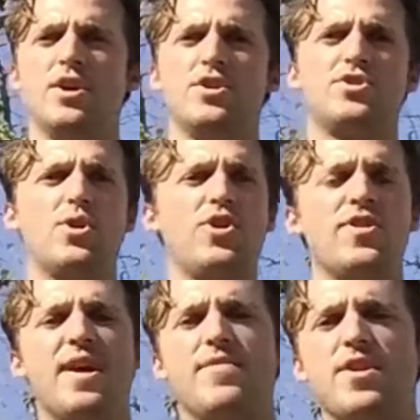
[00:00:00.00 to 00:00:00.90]
So you're
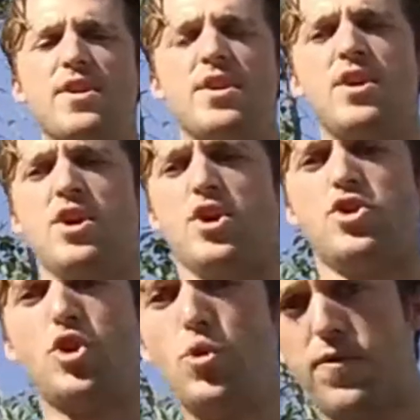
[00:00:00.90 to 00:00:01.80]
never
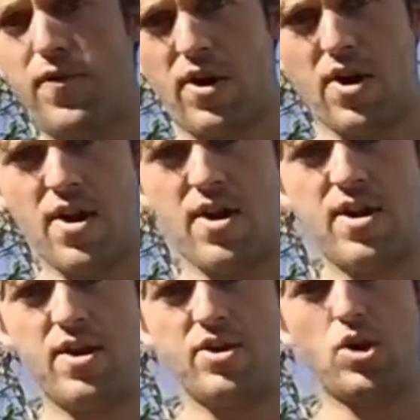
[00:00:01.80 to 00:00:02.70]
too far
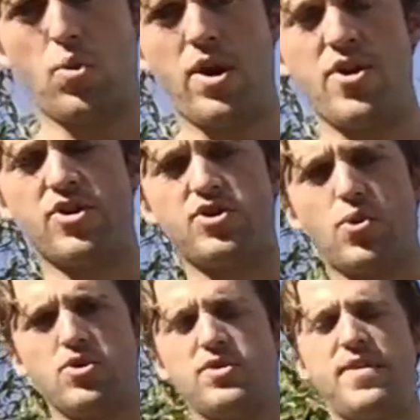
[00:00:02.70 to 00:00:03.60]
to where your
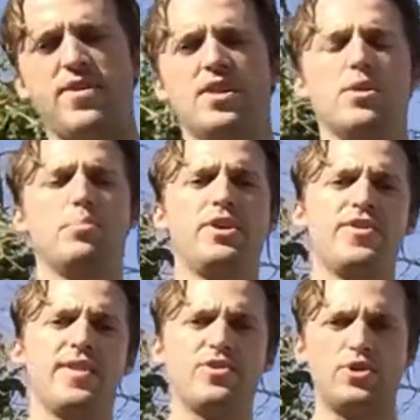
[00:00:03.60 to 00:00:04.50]
scores are very low, but you're
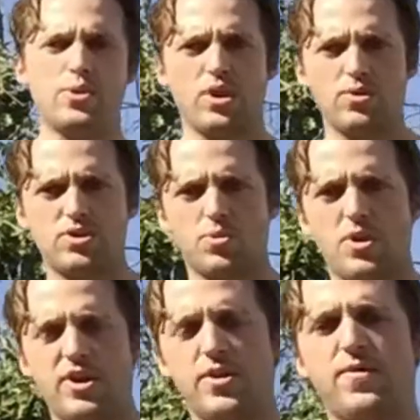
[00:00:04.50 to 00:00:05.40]
never too close to
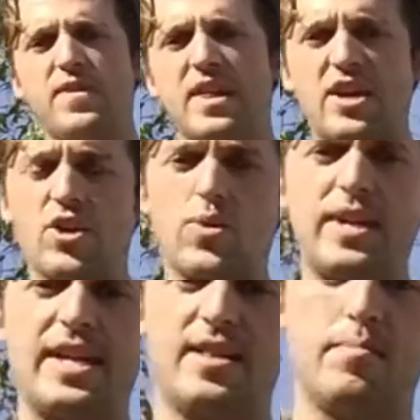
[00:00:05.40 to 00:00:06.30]
where you feel like you're
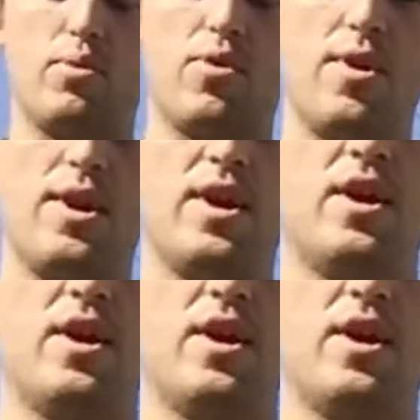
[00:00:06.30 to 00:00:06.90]
going to hit the board,